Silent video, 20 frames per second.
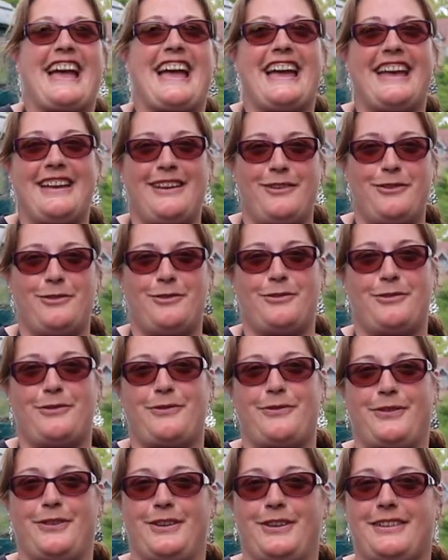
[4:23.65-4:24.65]

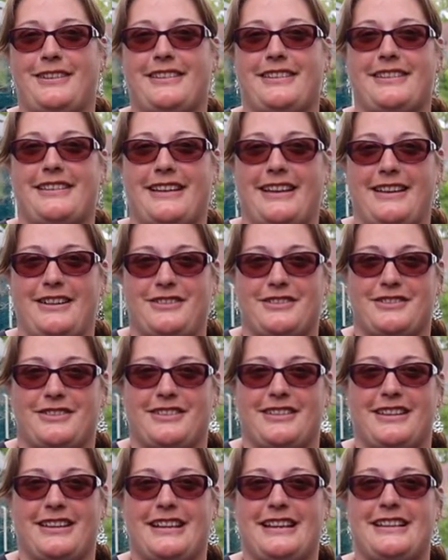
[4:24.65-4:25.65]
Aylesford
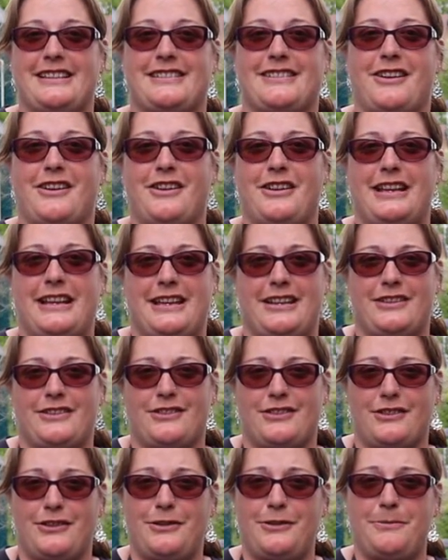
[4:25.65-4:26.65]
station is only a
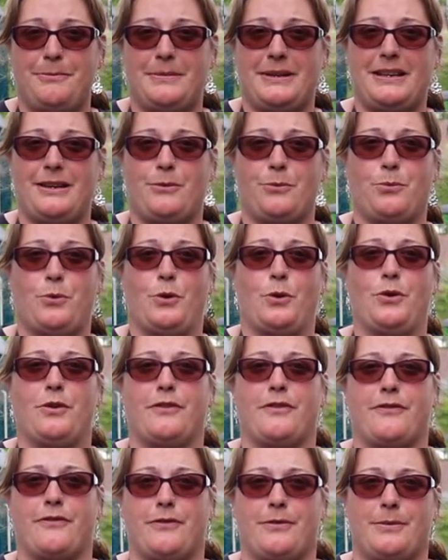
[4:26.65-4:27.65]
2-minute
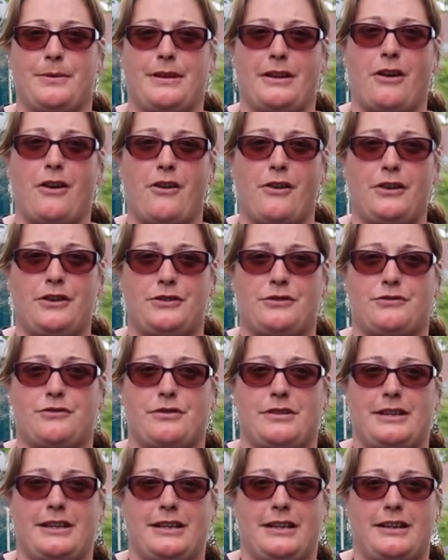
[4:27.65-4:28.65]
walk from the High
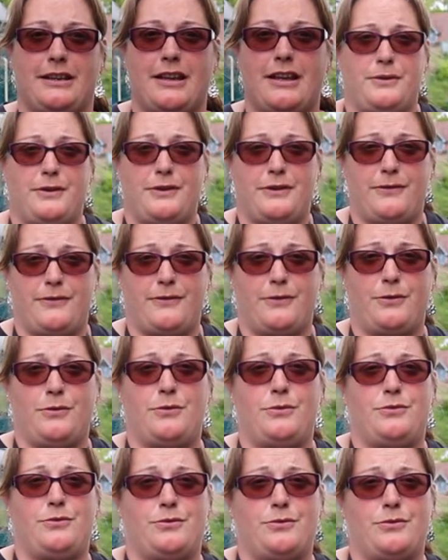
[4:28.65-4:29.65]
Street,
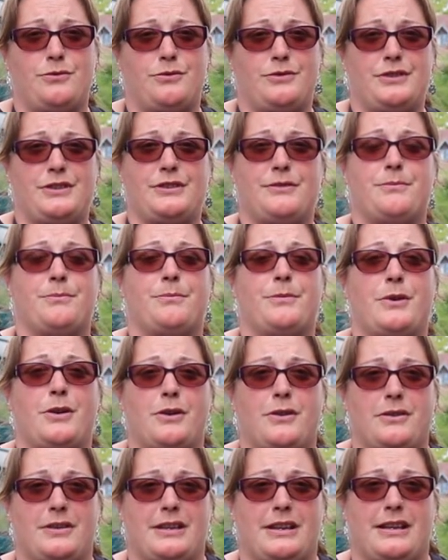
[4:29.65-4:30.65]
beautiful Georgian
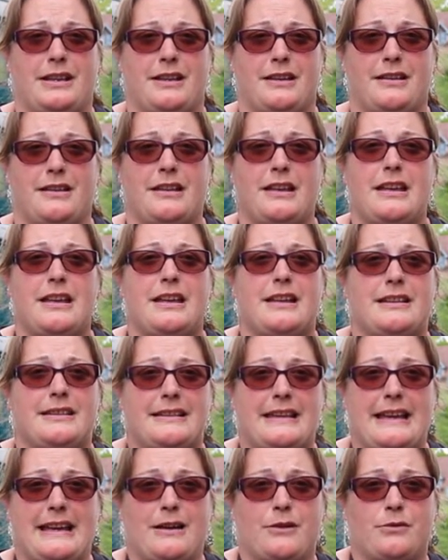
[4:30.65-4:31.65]
market
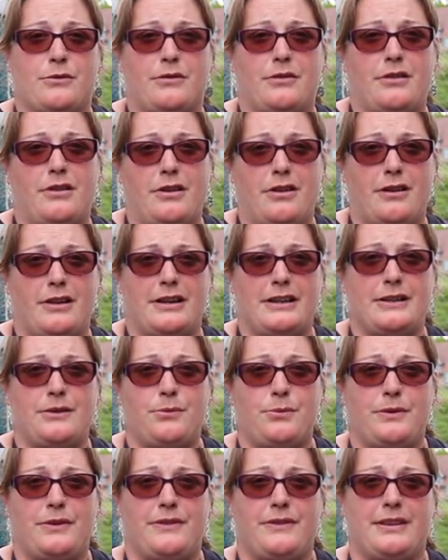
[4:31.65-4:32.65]
town lined
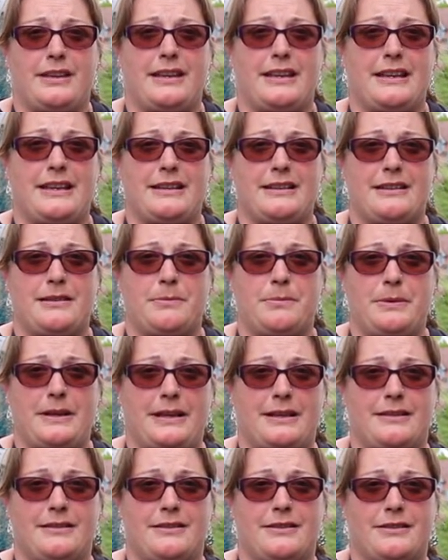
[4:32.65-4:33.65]
with the
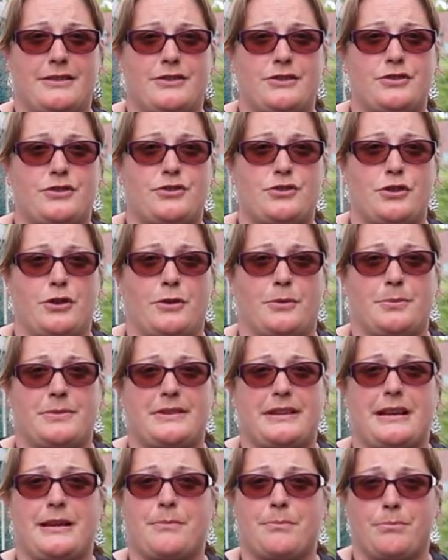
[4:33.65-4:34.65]
independent
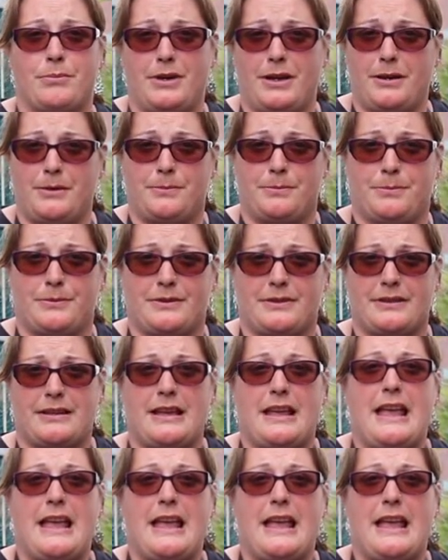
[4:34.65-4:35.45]
shops and pubs